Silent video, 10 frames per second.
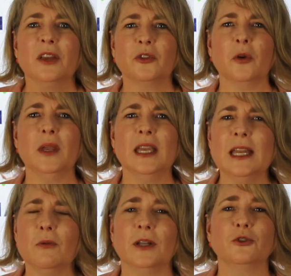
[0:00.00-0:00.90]
So
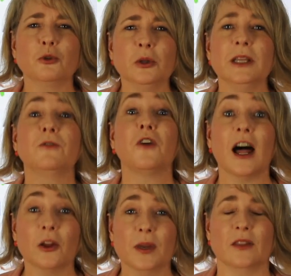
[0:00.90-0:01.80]
anyone truly
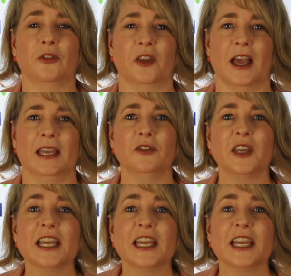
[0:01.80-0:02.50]
following the science